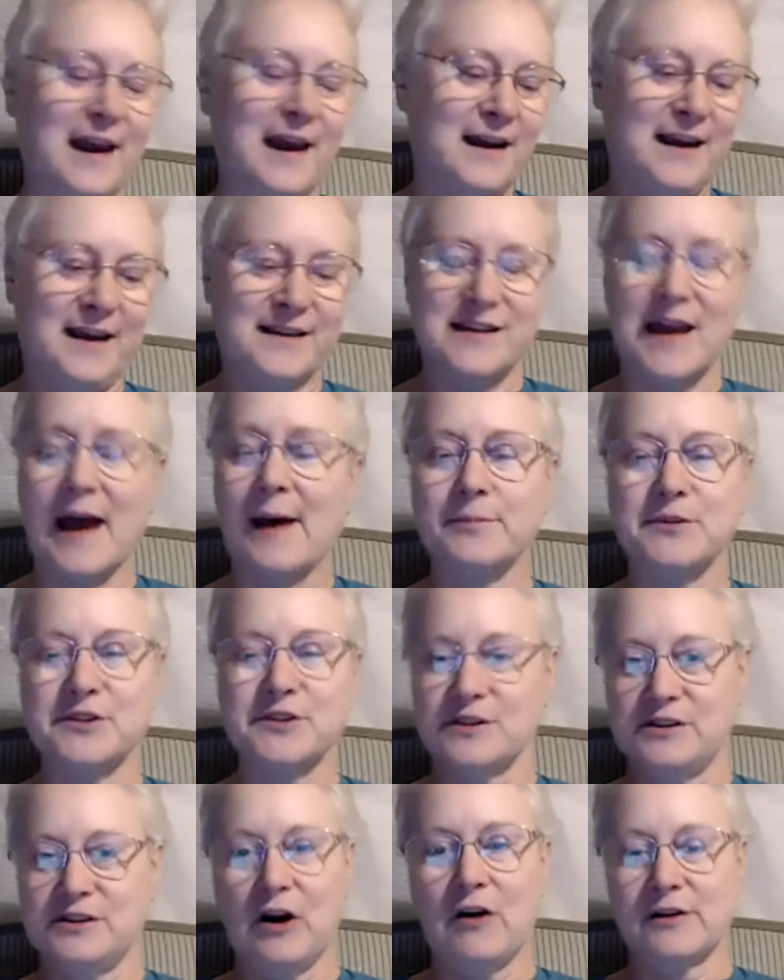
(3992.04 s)
it's apples
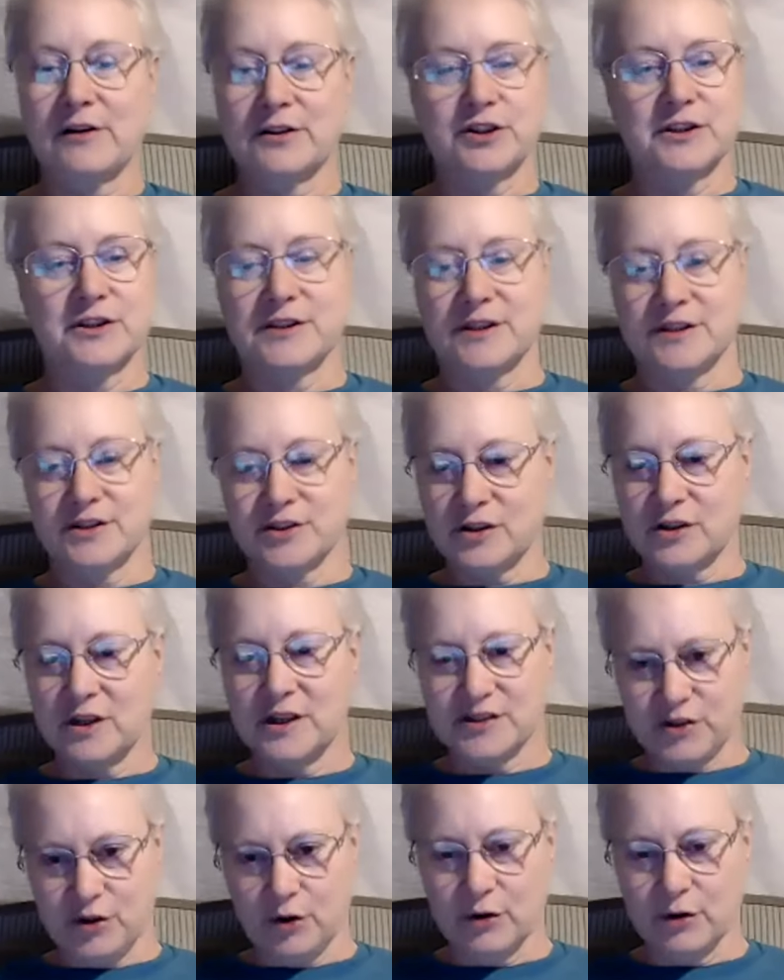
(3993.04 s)
and oranges.
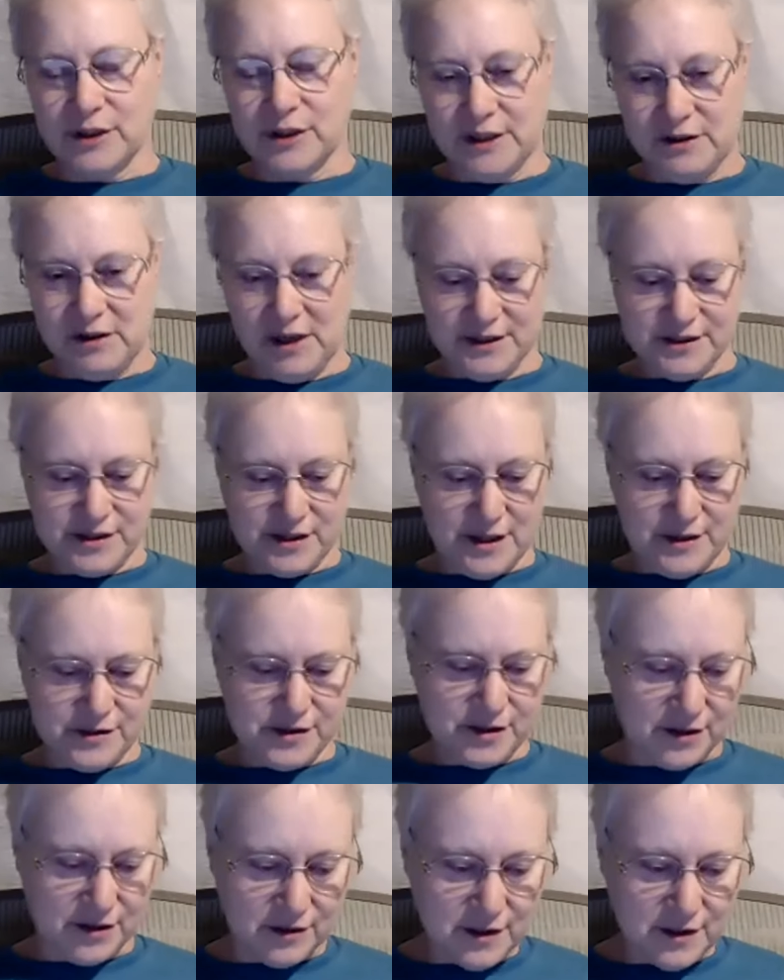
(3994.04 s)
It's totally
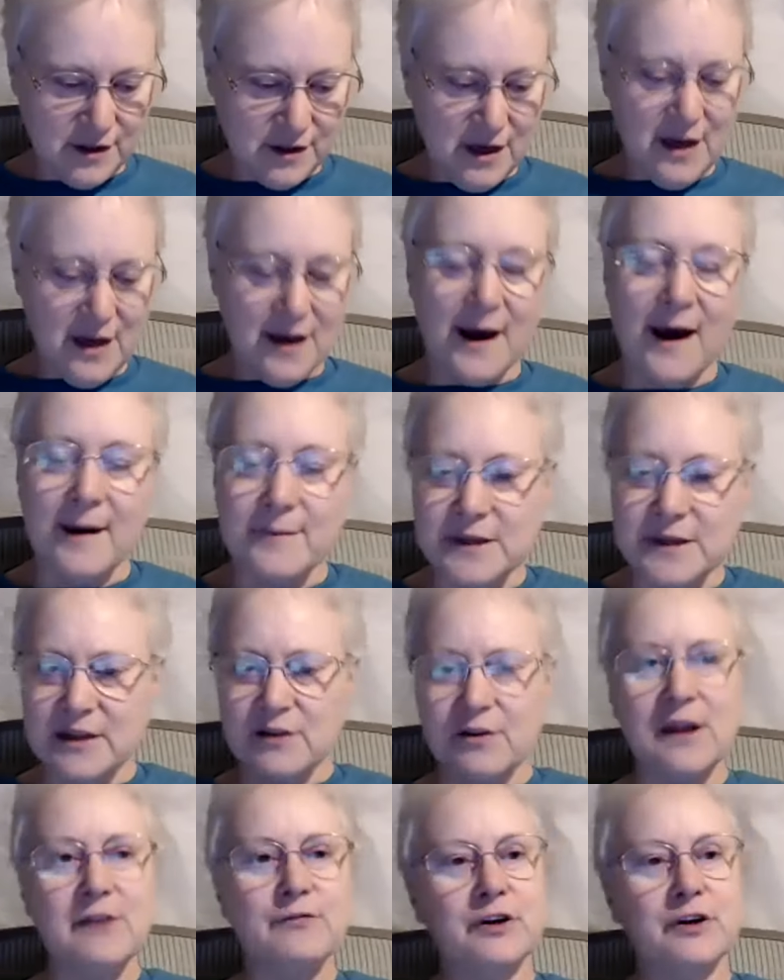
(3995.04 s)
nonsensical. I mean, they're
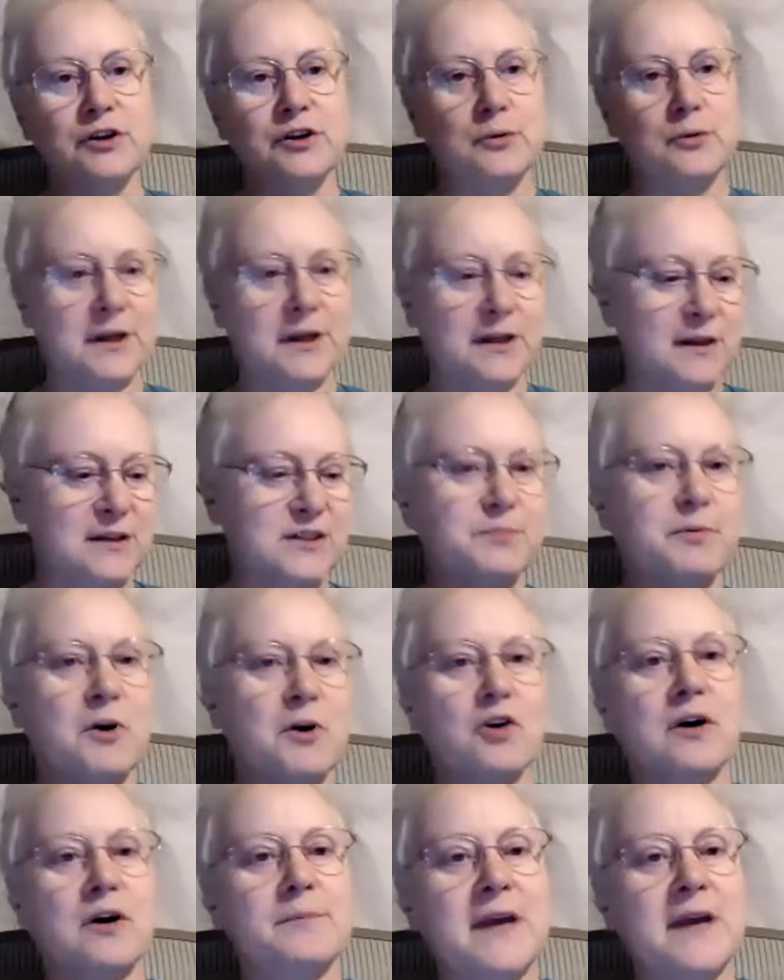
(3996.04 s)
even doing this
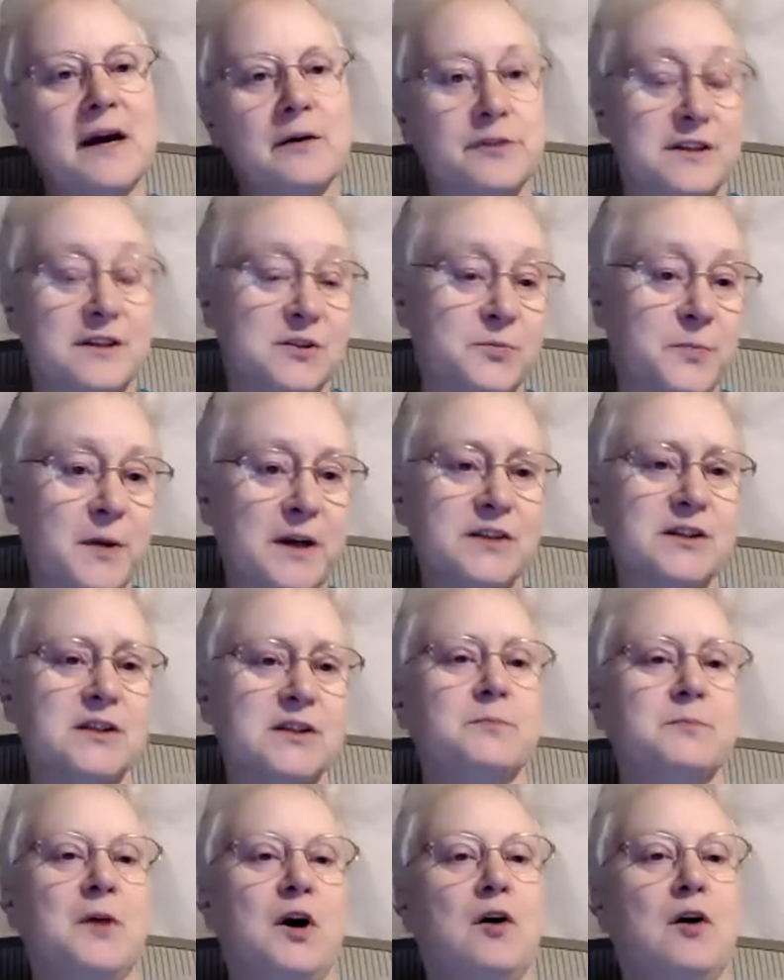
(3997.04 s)
program now with the
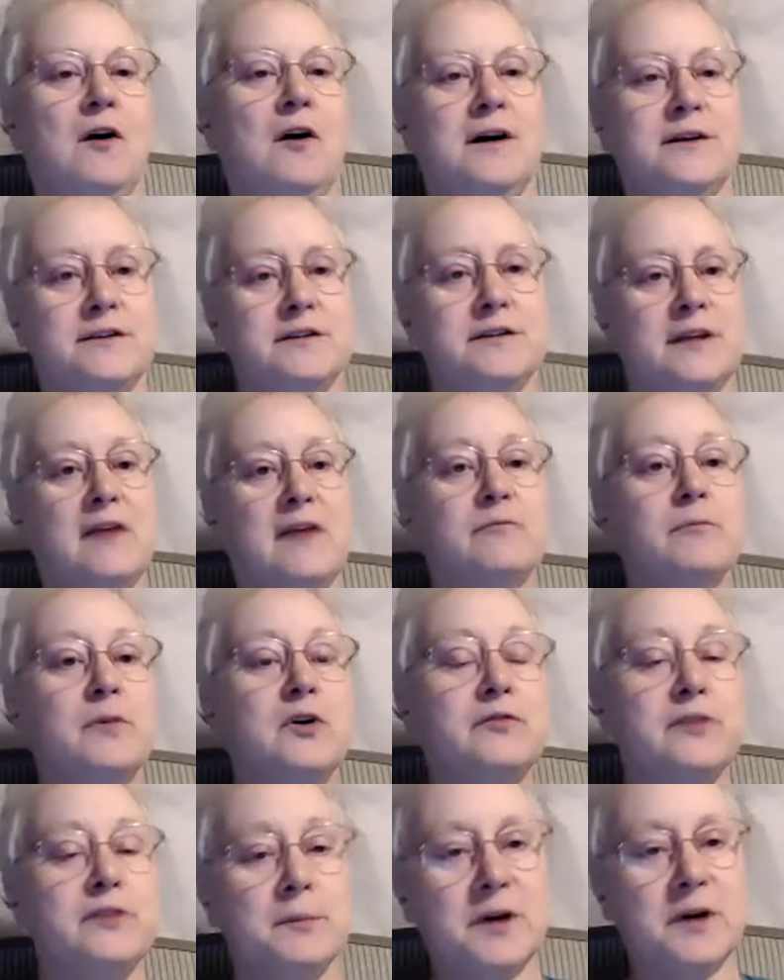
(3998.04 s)
Spix's macaws, and they've
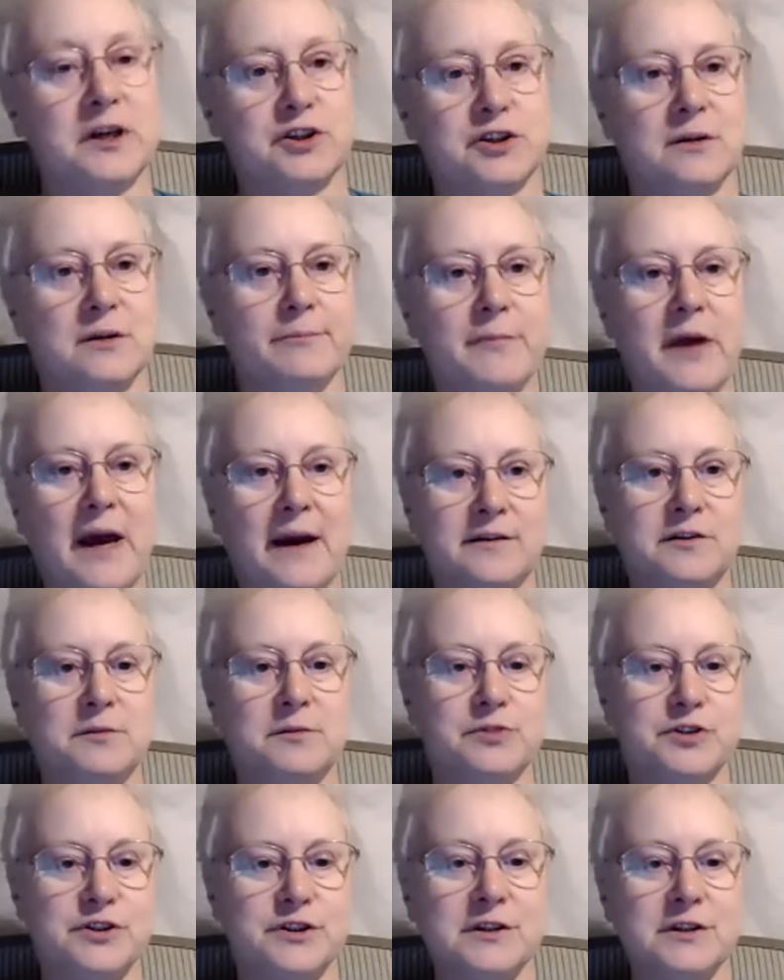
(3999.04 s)
moved a bunch of them back to
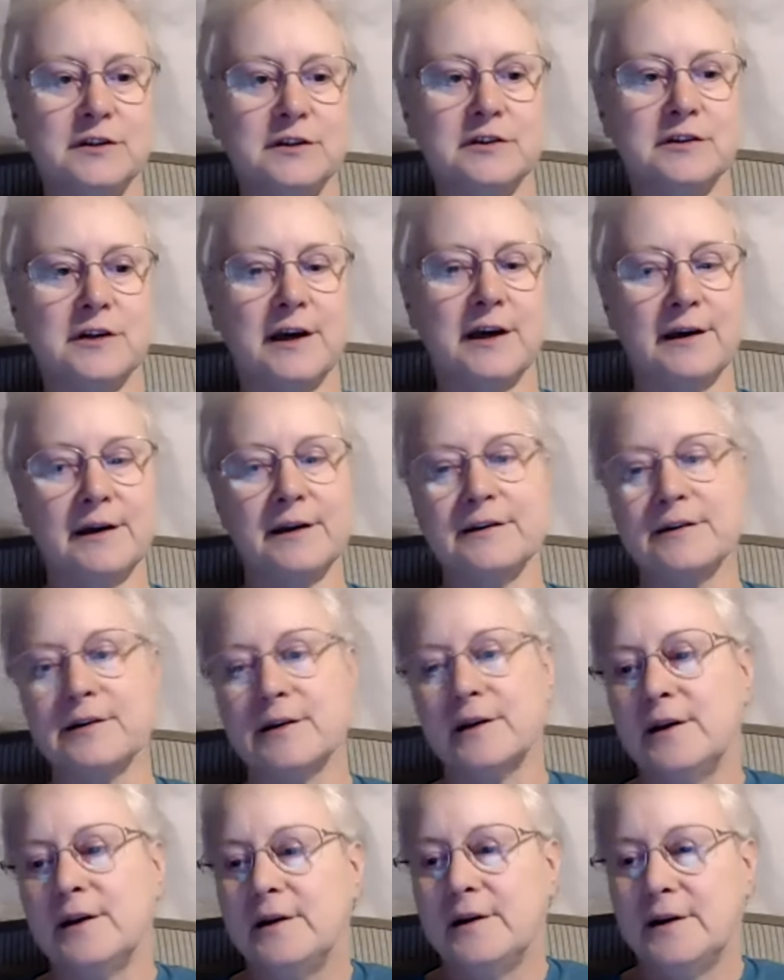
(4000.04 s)
Brazil. And,
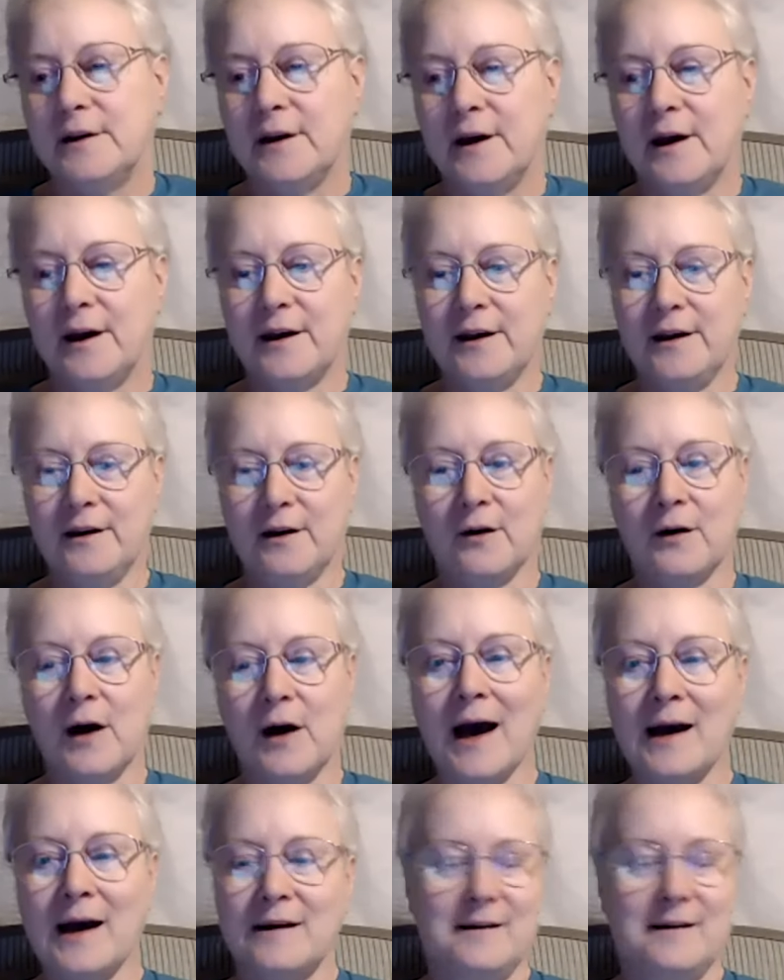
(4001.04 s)
you know,
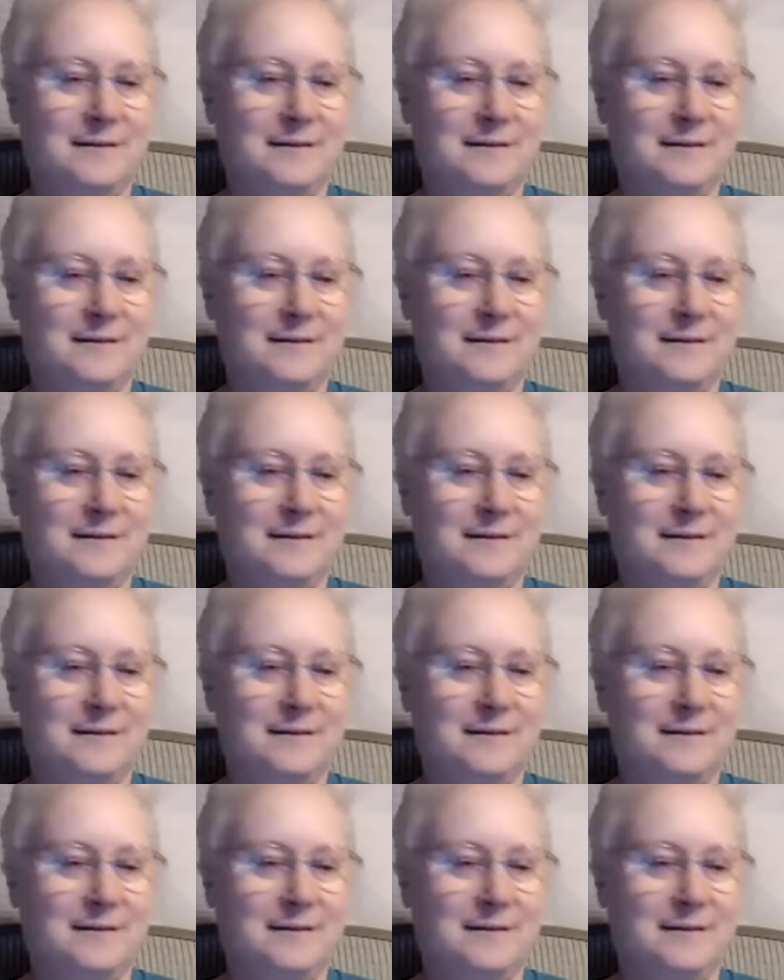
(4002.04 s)
I,